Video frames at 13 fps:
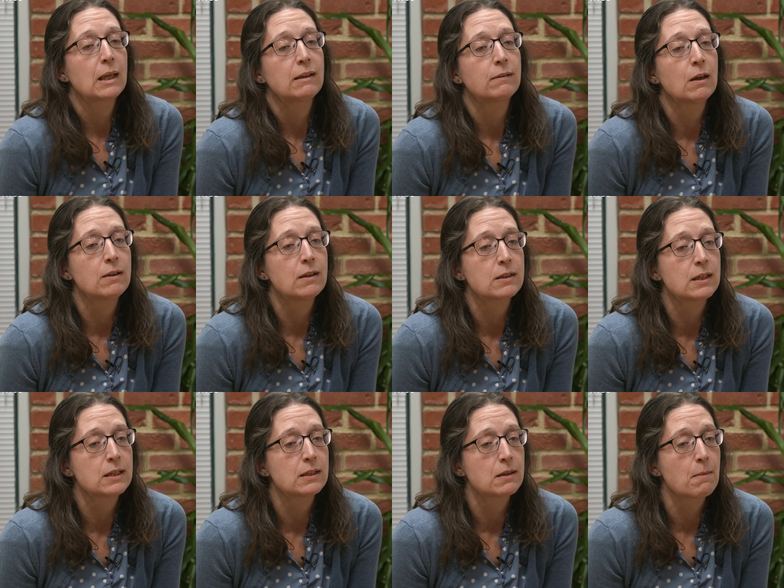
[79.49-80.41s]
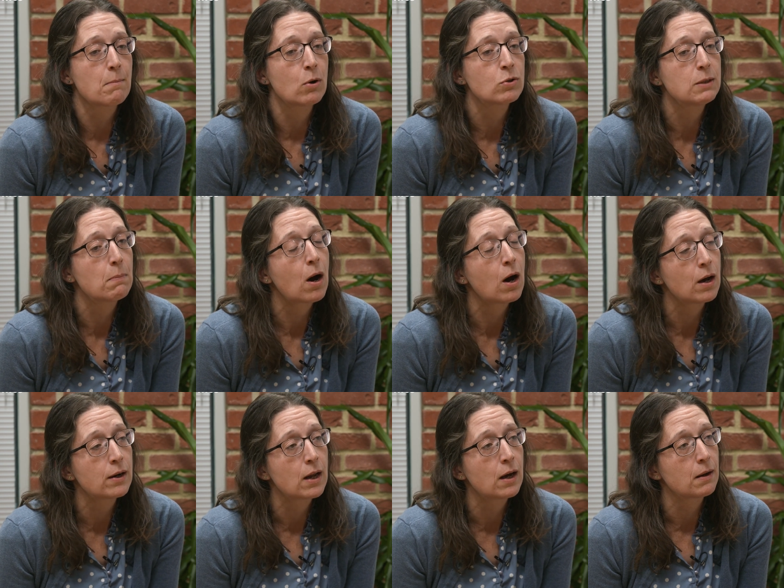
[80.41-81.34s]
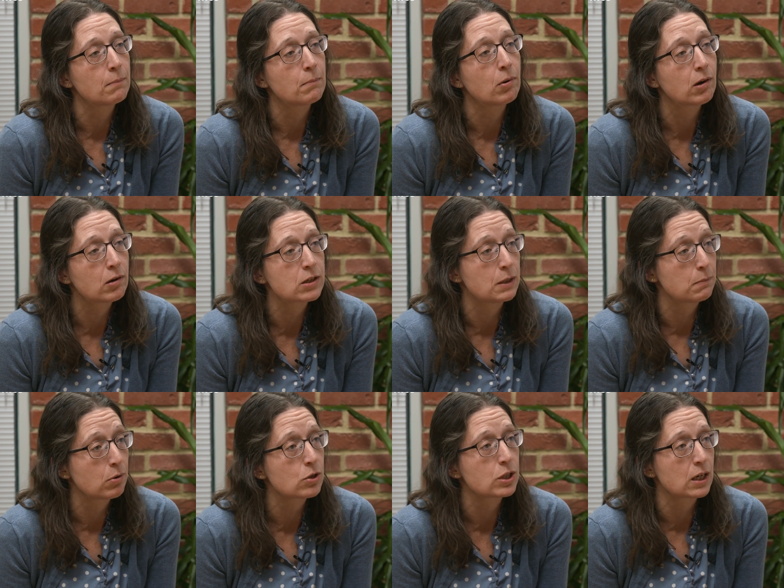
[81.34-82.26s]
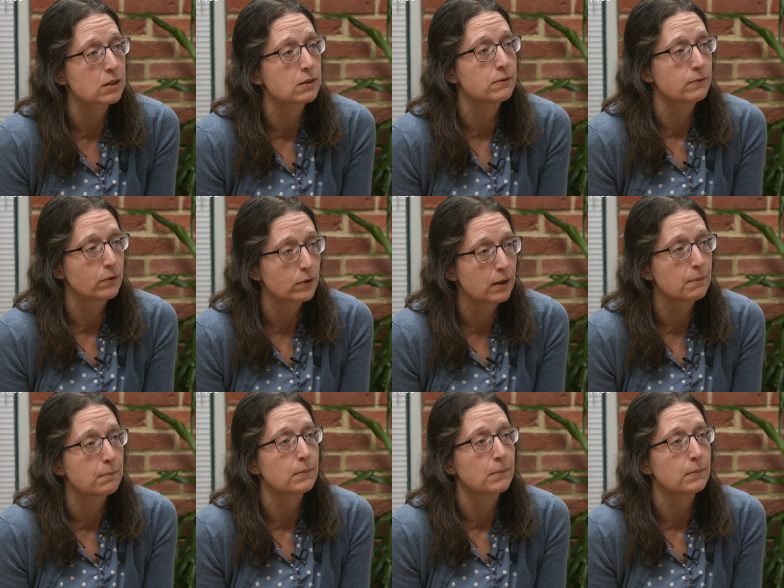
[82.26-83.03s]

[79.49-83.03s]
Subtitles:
So this is a multi-partner priority project for them.